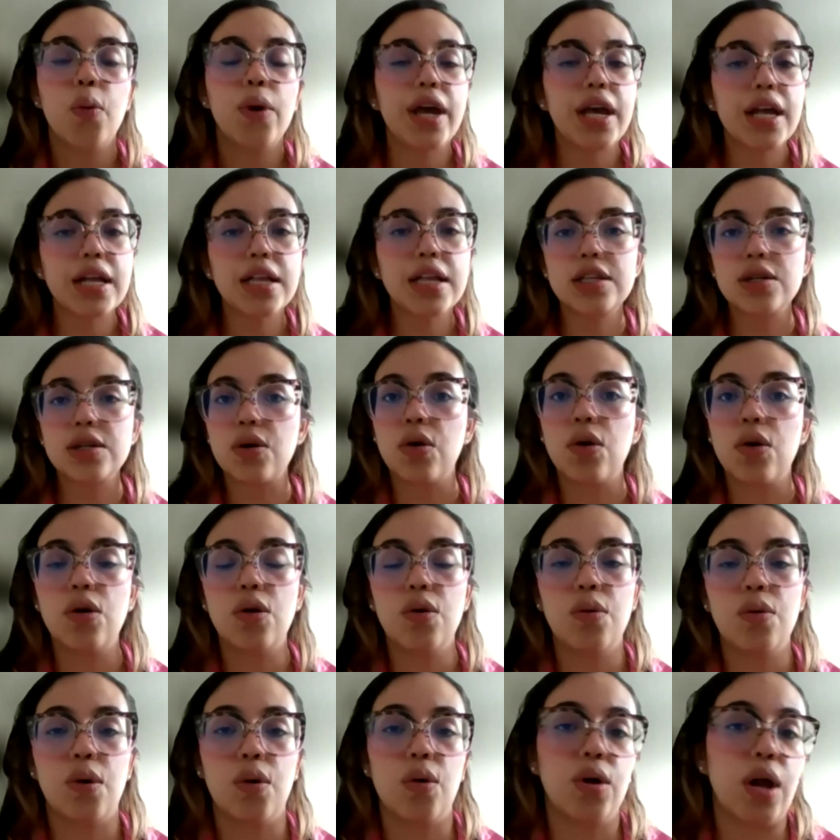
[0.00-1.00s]
wind
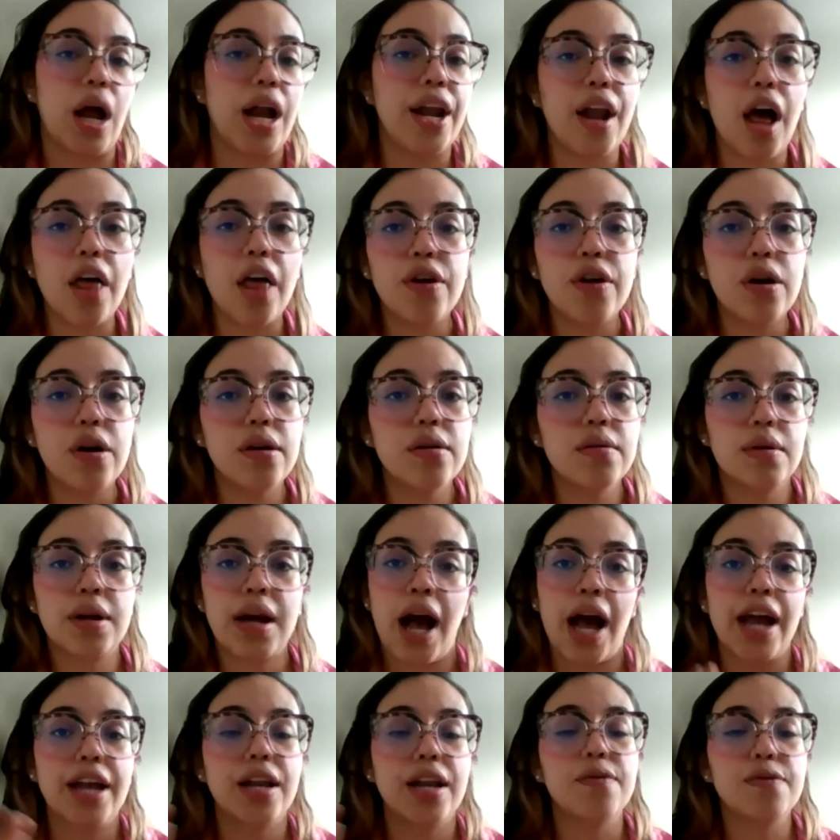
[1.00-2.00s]
or another
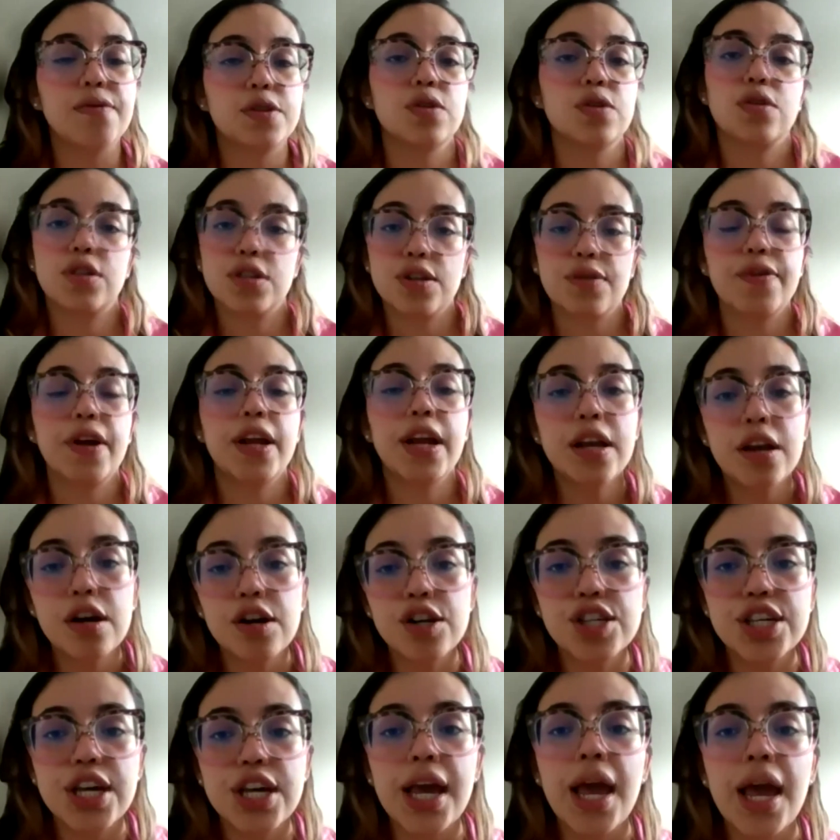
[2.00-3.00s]
kind of source of
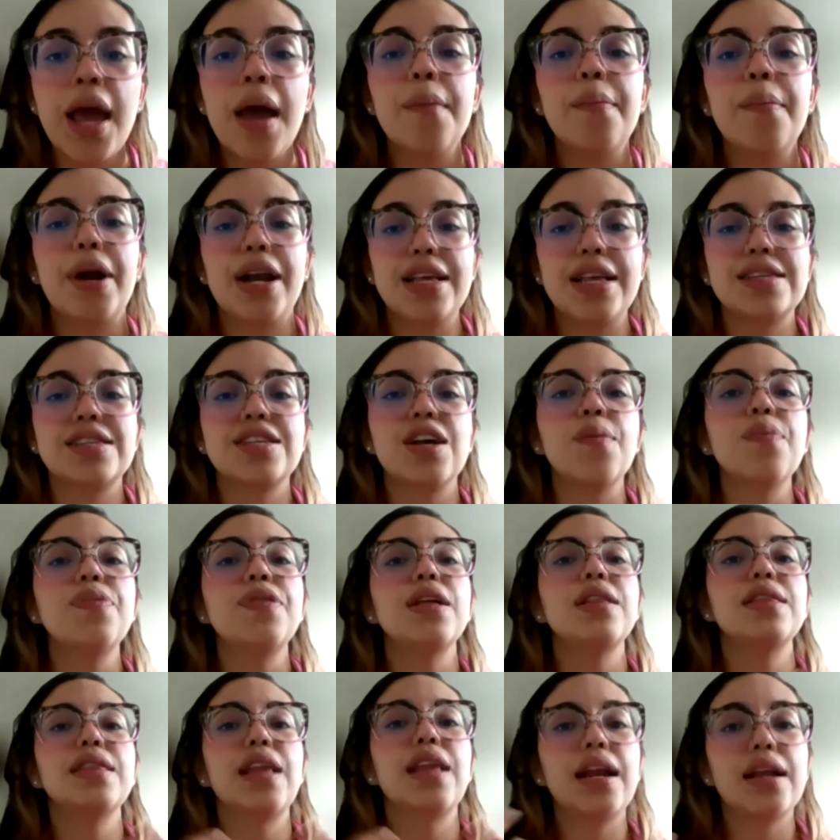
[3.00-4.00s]
energy, but it's
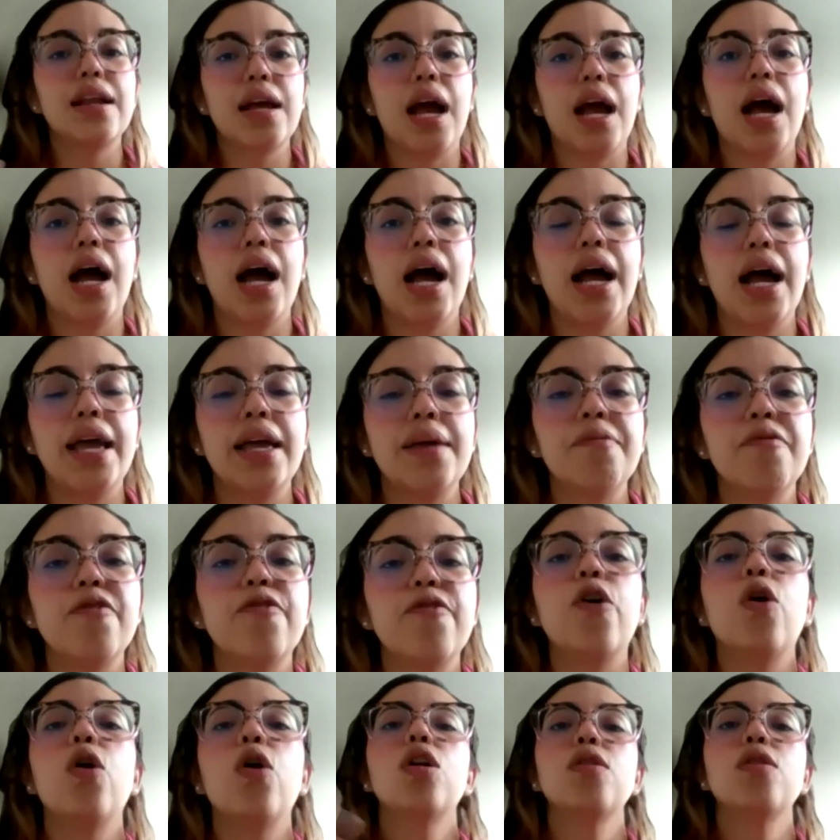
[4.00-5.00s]
something that
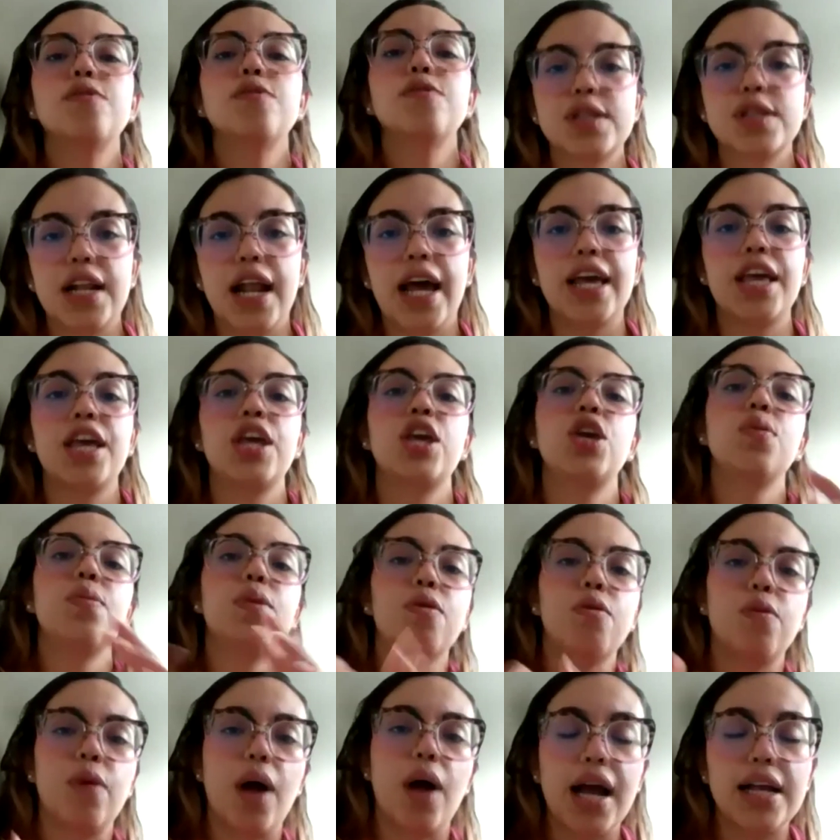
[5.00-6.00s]
involves like
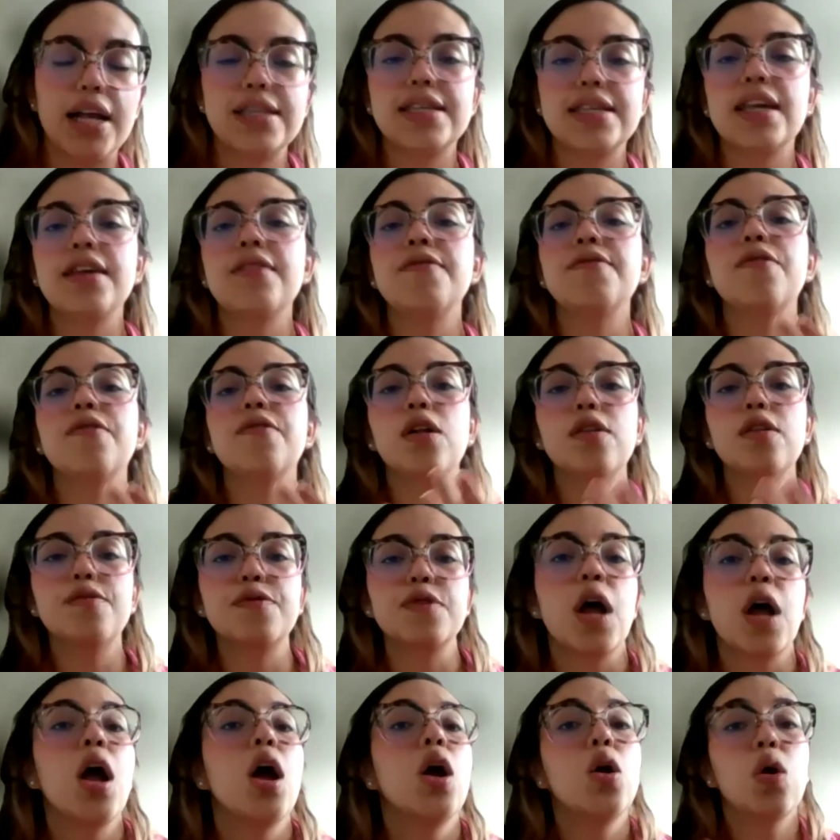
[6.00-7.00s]
human rights,
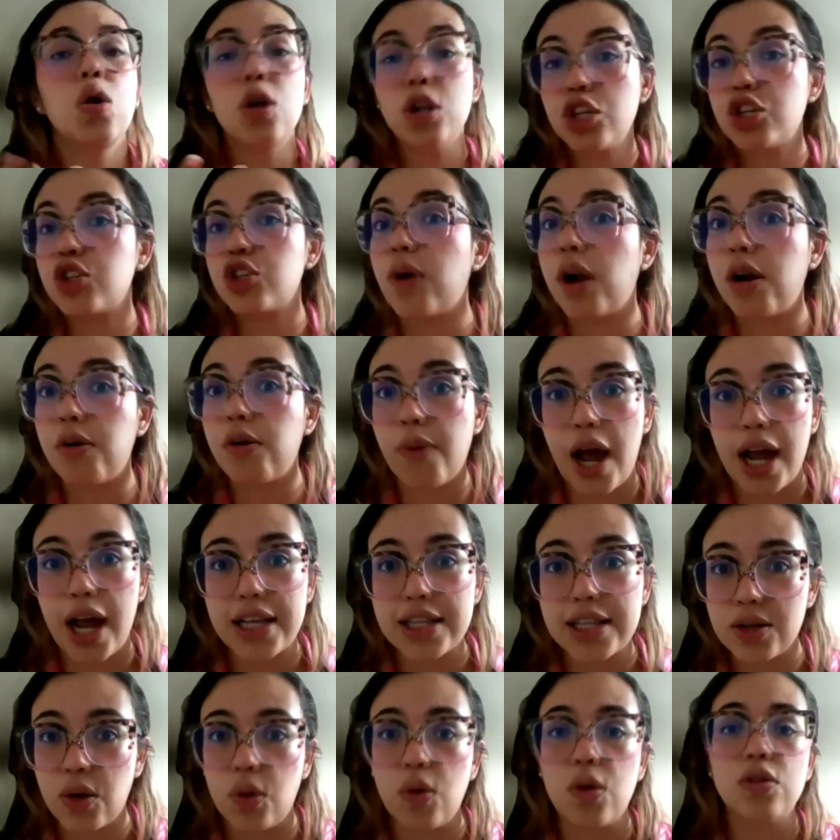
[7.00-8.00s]
involves cultural
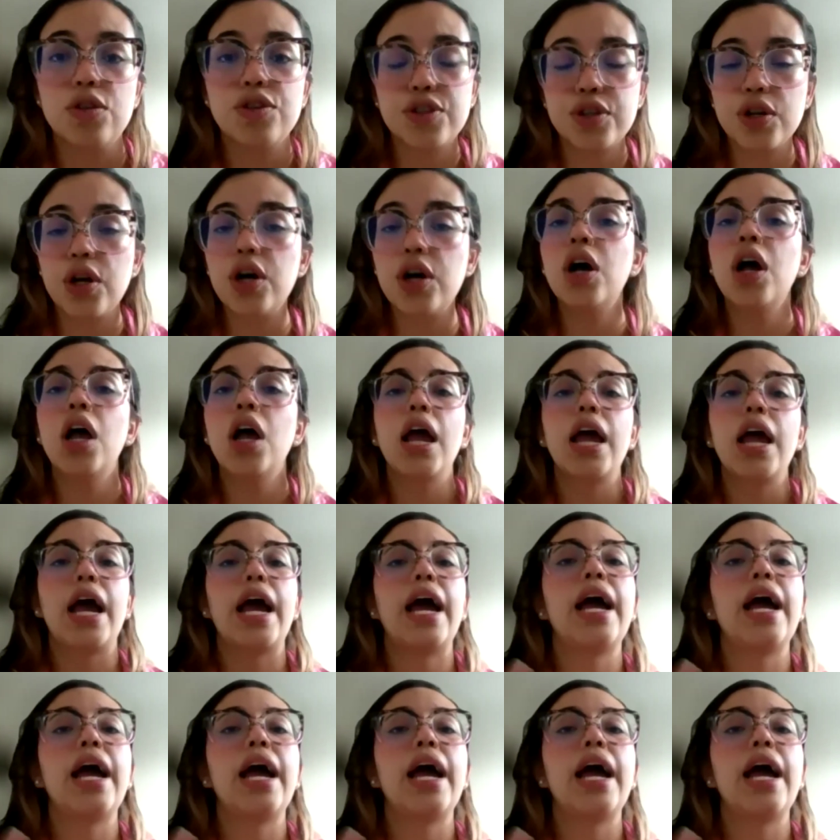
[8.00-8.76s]
rights also,